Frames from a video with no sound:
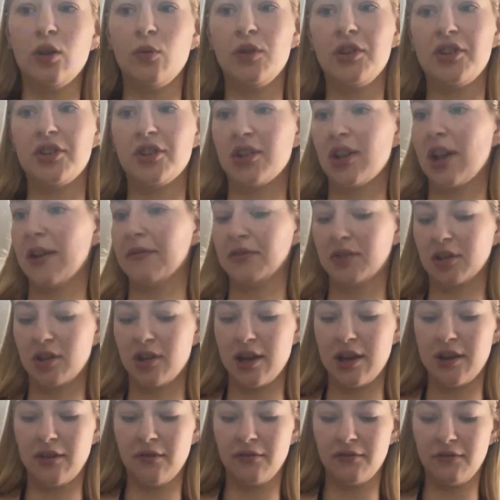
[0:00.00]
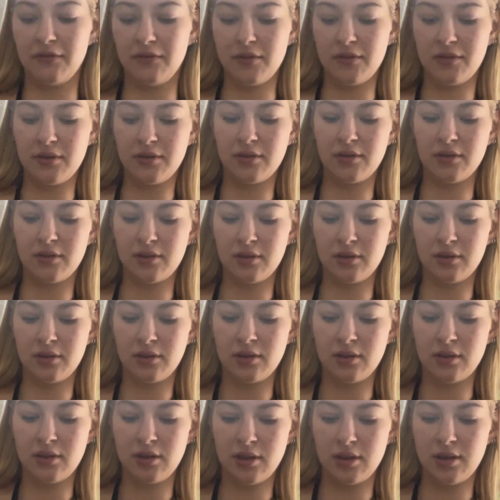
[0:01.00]
we just have to kind of
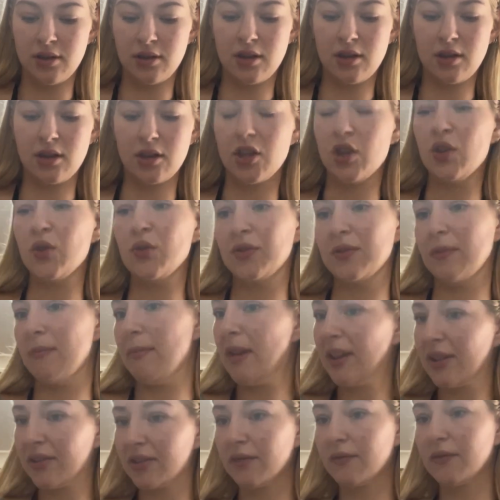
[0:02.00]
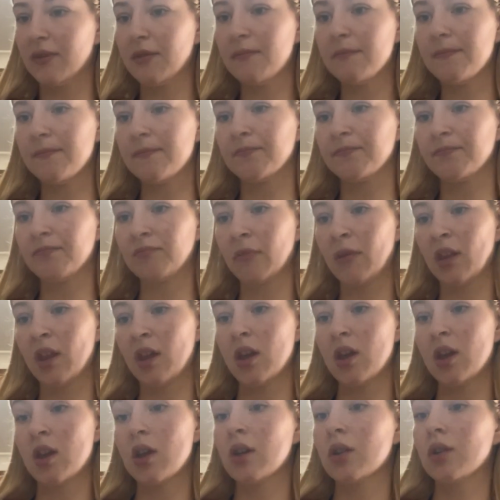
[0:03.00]
use a mix of them.
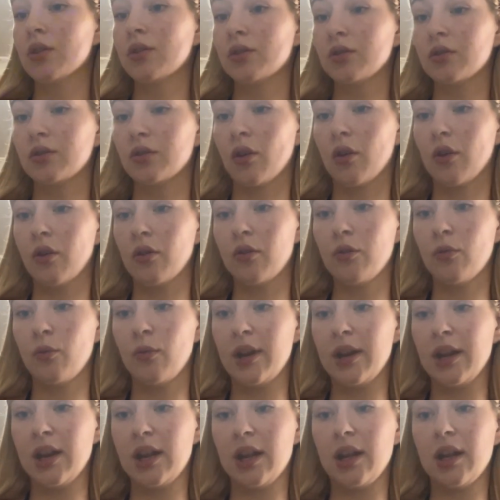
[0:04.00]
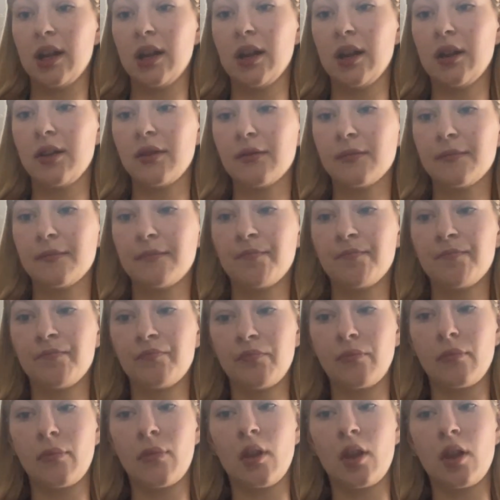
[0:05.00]
So we need
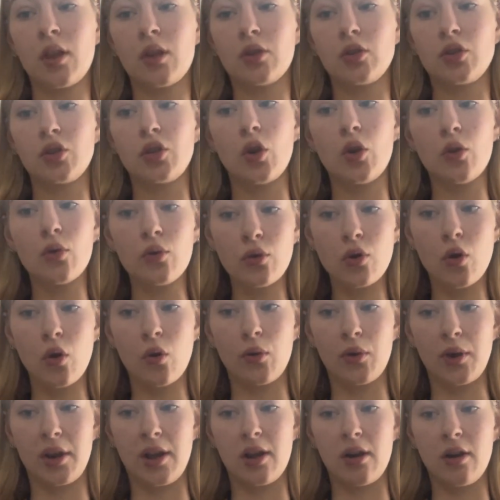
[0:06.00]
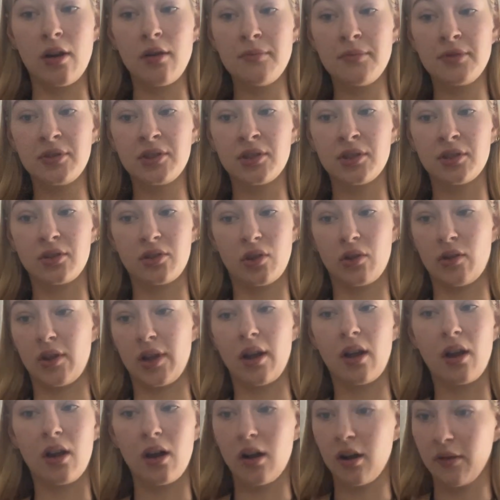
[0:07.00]
2 quarter cups, so
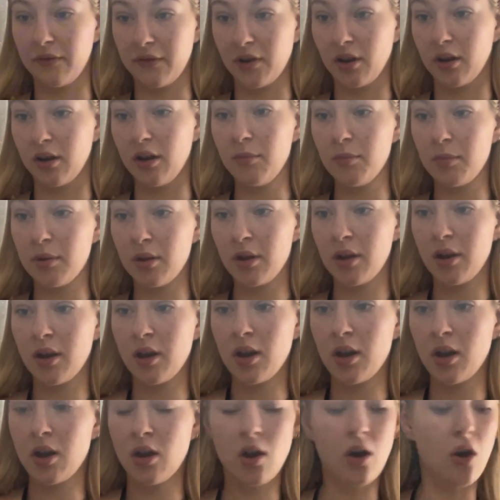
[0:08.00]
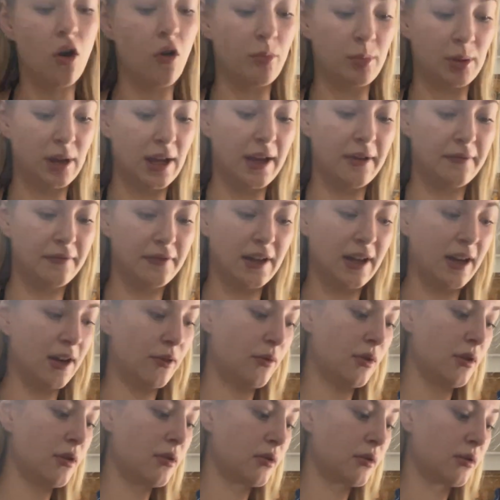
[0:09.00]
like a half cup of plain
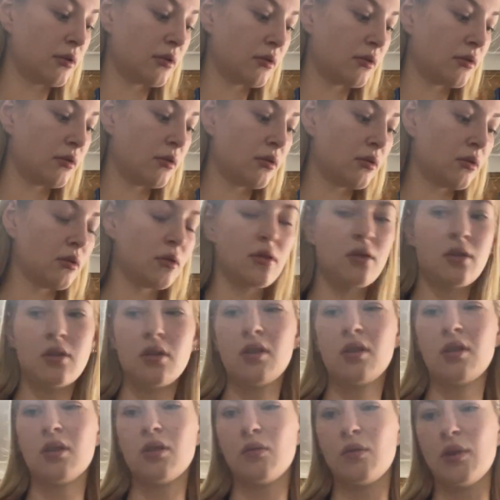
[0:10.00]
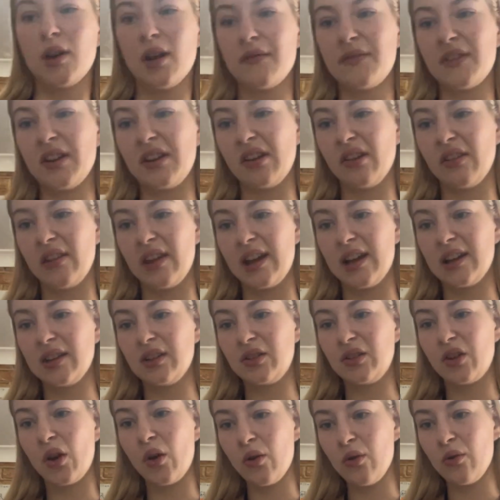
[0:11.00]
flour. Why have they done that?
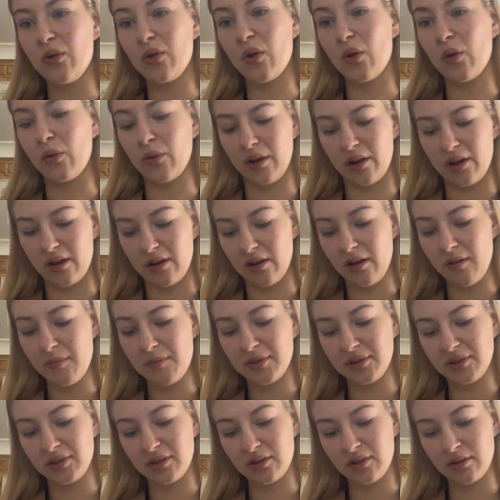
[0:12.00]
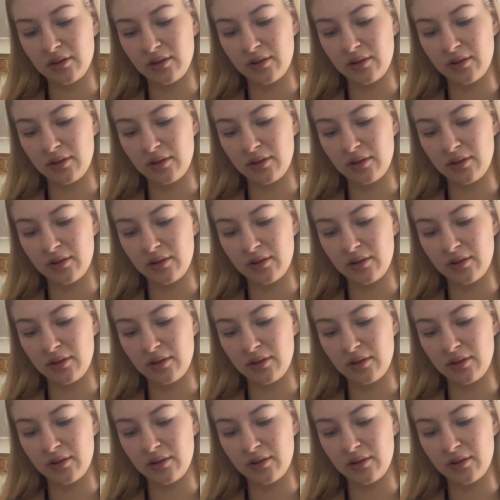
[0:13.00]
2 quarter cups.